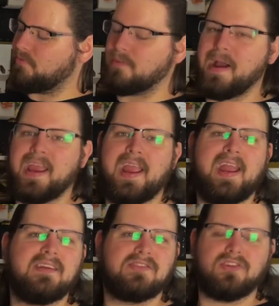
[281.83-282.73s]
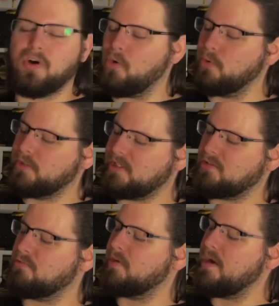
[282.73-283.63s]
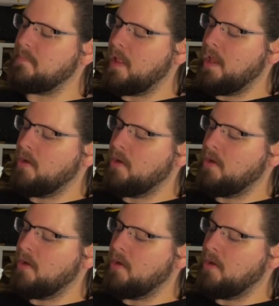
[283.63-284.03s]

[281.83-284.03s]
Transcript: for my hands to hold this grip